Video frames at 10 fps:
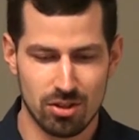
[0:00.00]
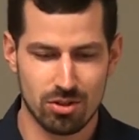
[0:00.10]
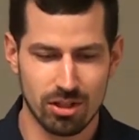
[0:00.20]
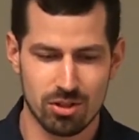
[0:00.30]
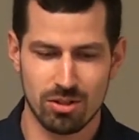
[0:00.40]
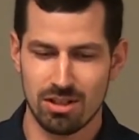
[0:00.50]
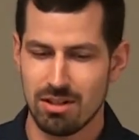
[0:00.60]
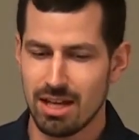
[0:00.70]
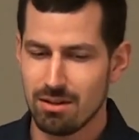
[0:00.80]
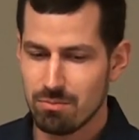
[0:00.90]
structure
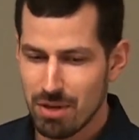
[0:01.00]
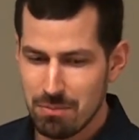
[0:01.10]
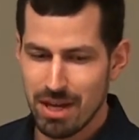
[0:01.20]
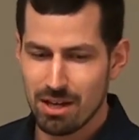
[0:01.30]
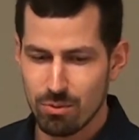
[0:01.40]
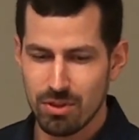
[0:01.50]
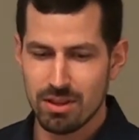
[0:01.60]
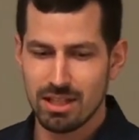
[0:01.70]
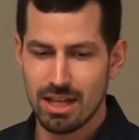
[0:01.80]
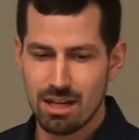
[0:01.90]
embedded within
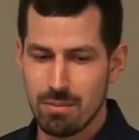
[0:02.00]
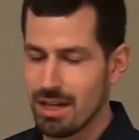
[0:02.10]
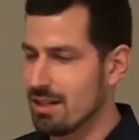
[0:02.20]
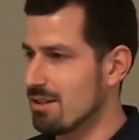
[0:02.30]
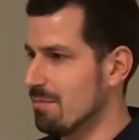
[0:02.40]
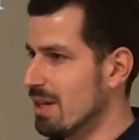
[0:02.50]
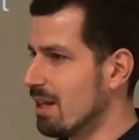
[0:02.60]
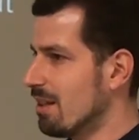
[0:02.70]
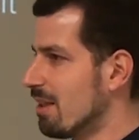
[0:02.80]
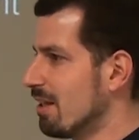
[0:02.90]
the database and
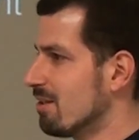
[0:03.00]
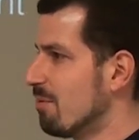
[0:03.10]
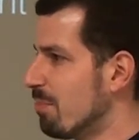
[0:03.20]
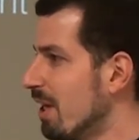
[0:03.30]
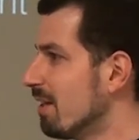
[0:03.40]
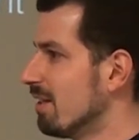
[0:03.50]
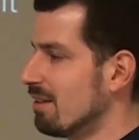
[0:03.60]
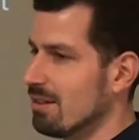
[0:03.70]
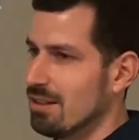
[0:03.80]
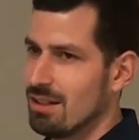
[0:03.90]
making things dependent
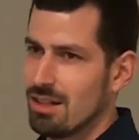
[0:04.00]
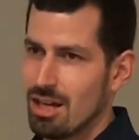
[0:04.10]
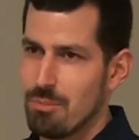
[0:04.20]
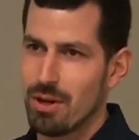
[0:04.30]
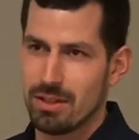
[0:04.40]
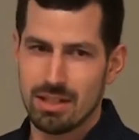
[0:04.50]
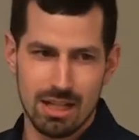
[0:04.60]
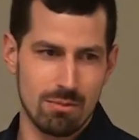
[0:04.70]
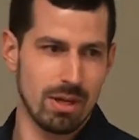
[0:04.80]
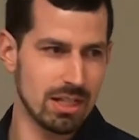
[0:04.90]
upon the
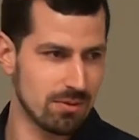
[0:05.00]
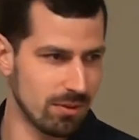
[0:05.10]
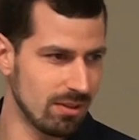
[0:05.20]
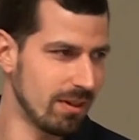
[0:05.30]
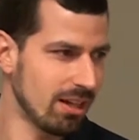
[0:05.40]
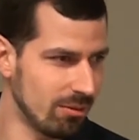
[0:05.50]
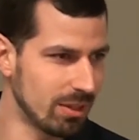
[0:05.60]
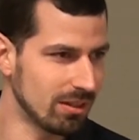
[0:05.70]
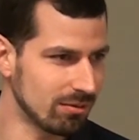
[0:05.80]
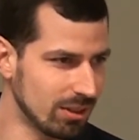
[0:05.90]
database for
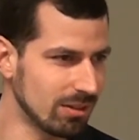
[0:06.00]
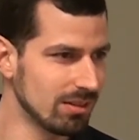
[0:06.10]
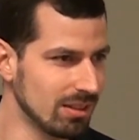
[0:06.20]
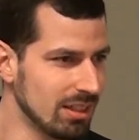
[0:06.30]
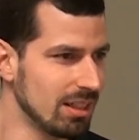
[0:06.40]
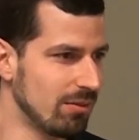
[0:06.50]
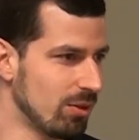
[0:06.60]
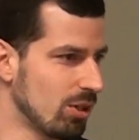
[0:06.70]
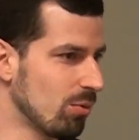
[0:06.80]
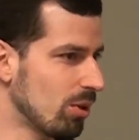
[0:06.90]
development. Well, if you're
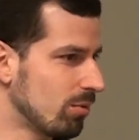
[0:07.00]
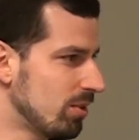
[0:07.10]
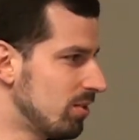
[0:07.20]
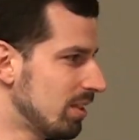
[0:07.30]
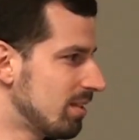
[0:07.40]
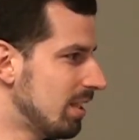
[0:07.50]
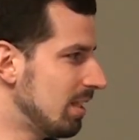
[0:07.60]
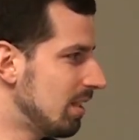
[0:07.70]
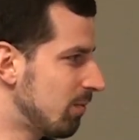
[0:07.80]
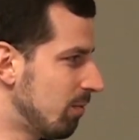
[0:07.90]
going to work with
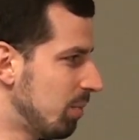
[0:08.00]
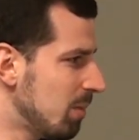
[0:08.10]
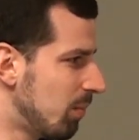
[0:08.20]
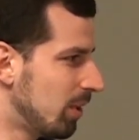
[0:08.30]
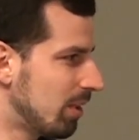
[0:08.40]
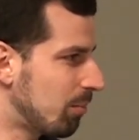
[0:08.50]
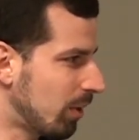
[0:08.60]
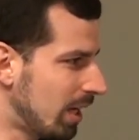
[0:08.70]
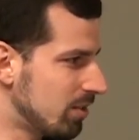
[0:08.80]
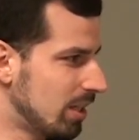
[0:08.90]
16 different people on a
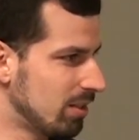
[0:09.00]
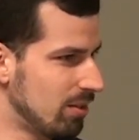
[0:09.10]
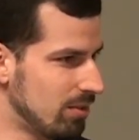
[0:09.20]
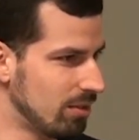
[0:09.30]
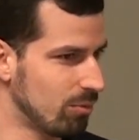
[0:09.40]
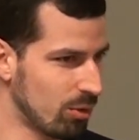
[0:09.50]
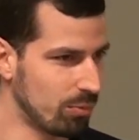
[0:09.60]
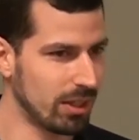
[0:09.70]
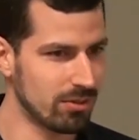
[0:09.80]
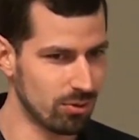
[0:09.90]
project using
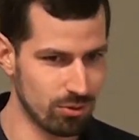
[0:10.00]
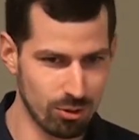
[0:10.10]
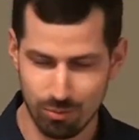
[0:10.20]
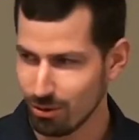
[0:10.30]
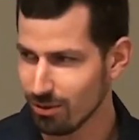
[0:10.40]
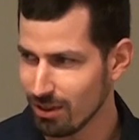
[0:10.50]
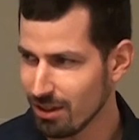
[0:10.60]
WordPress or Drupal,